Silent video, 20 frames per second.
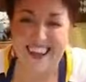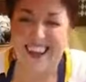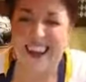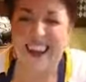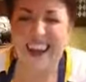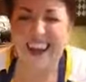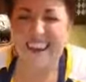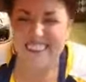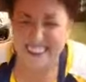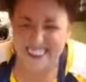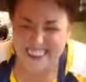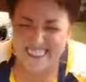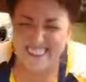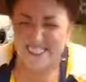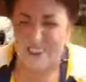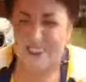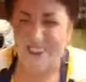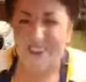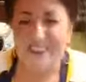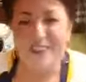
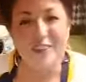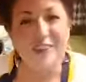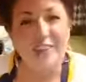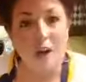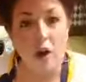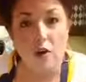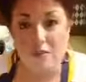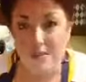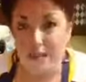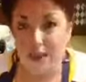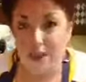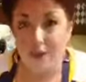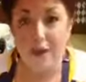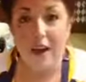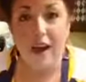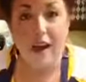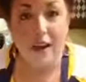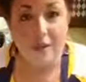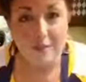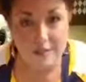However, you could also
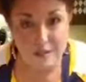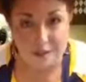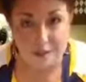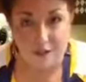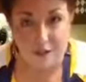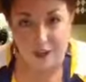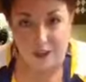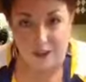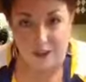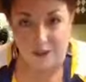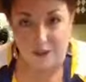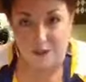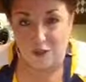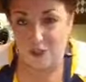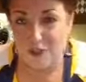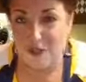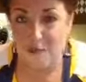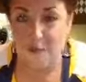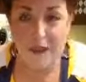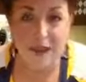host a show.
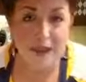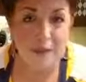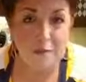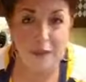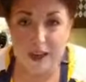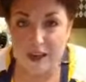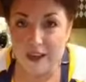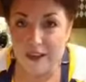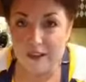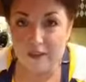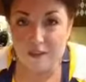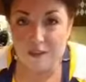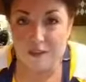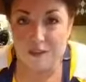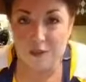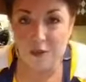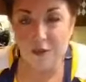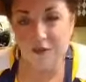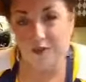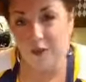Just become a host,
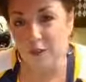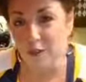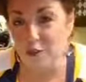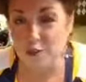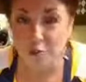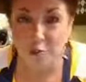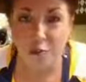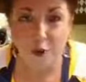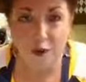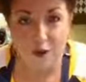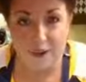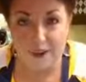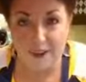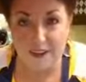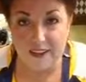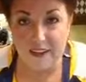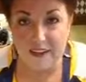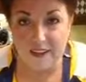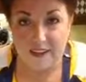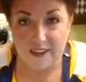do a virtual
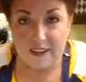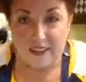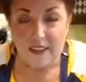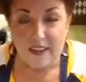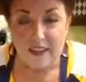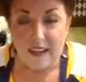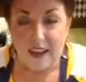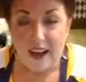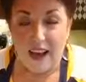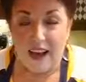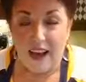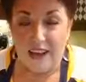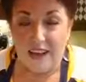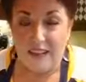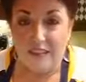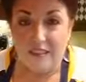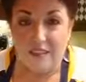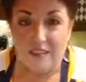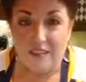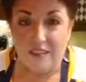party
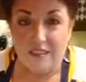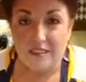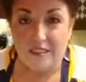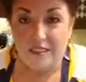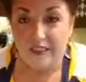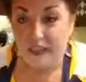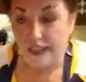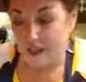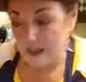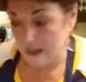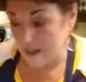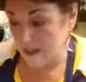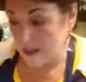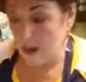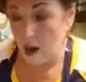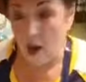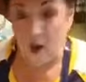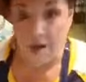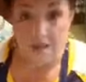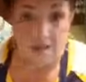in
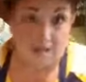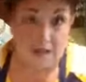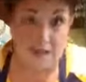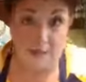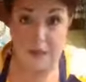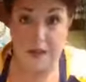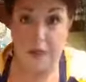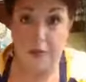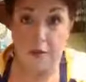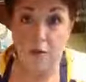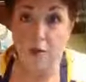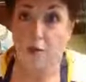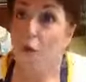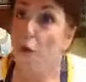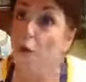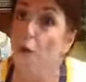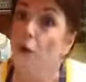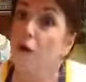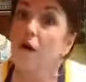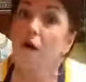September
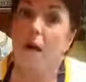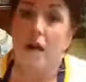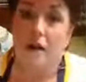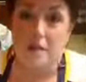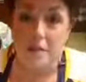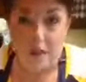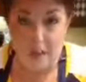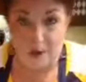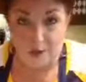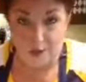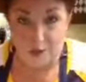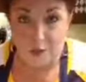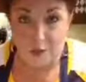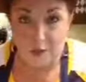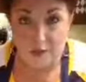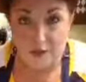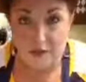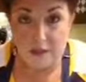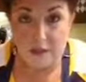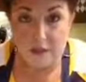or October,
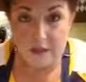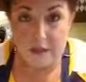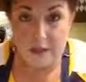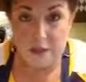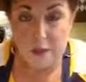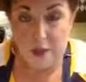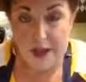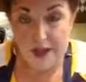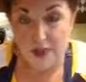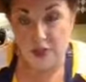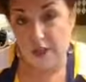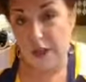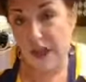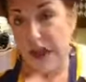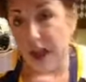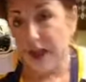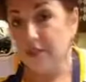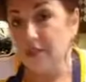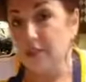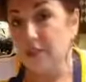and you actually
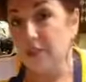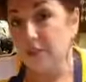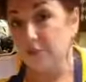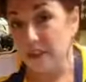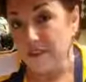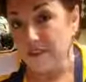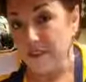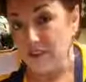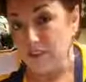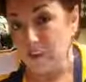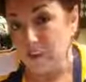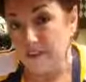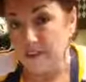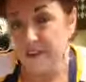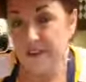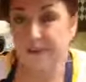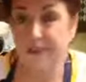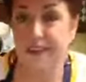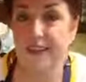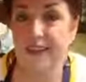have until November the
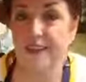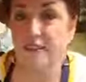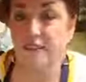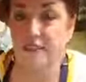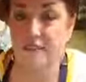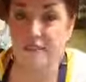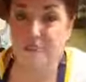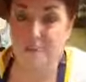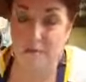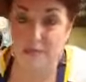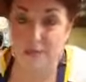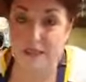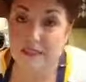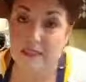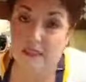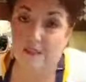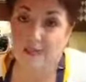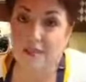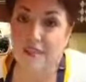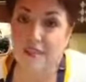15th to submit
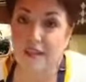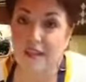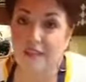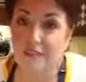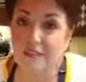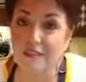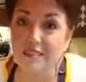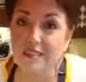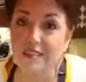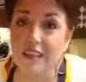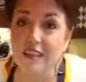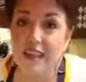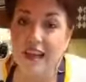those sales.